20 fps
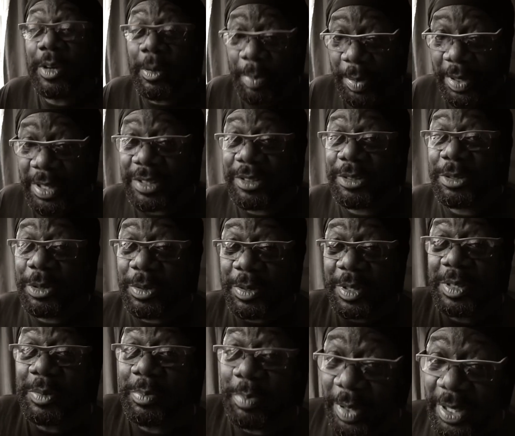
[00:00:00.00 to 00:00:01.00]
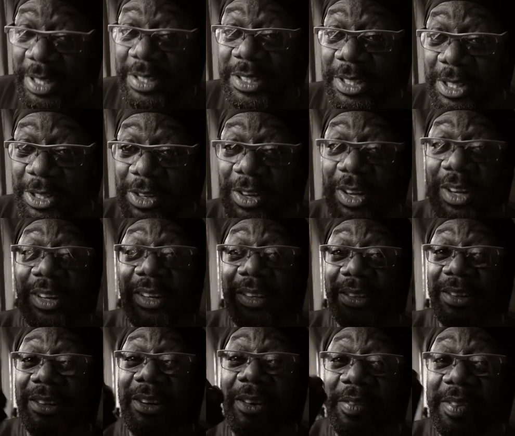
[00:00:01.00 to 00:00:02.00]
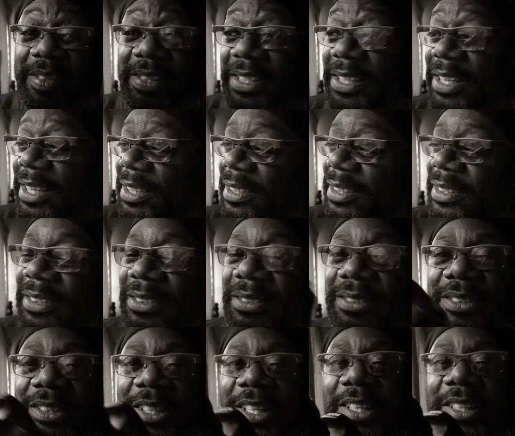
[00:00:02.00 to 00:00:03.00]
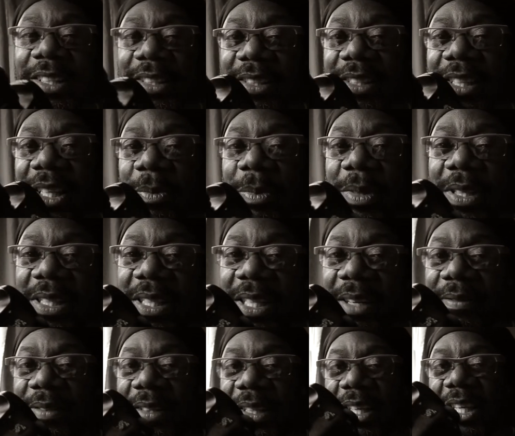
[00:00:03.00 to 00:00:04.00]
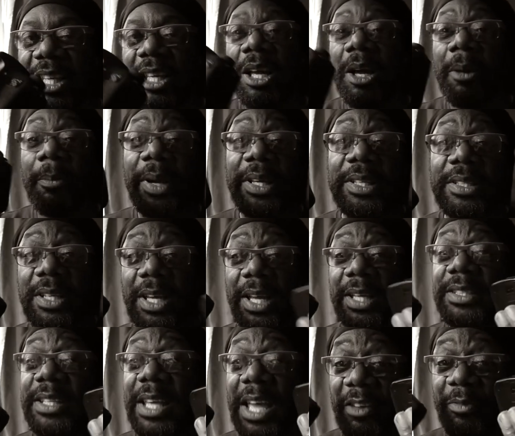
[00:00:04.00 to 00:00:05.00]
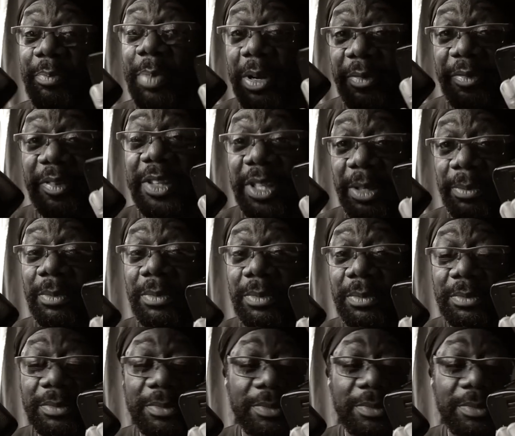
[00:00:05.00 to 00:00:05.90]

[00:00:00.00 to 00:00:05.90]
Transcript: you're a person who uses burst a lot, obviously you're going to stick with the 7D. But it's nice to have both of them.